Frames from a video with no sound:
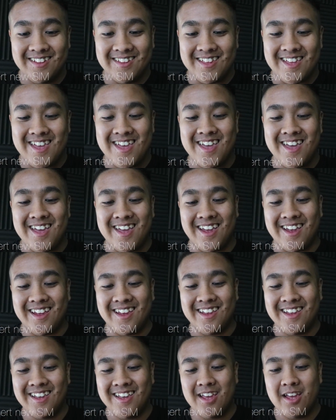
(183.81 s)
Dang.
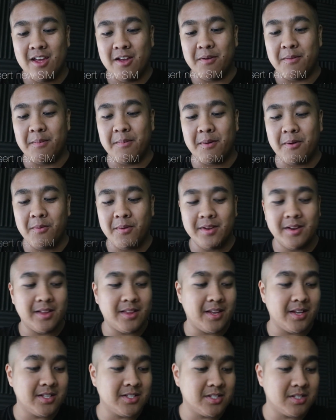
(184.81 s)
Remember when the
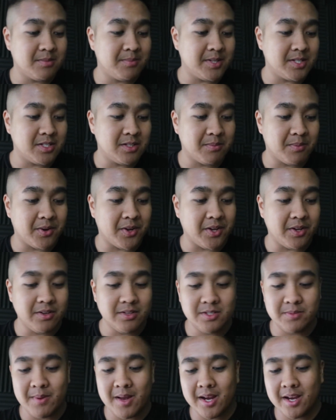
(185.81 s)
things used to be super
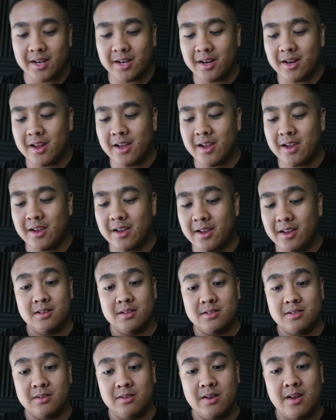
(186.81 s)
huge back in the day?
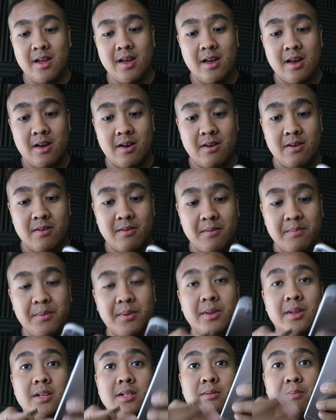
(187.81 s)
So now, I'll
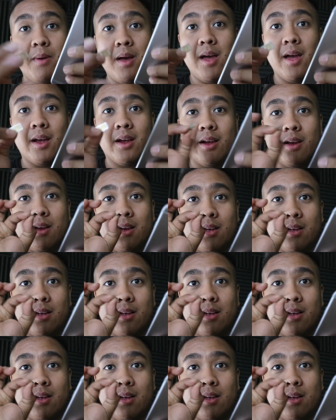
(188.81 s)
put this back.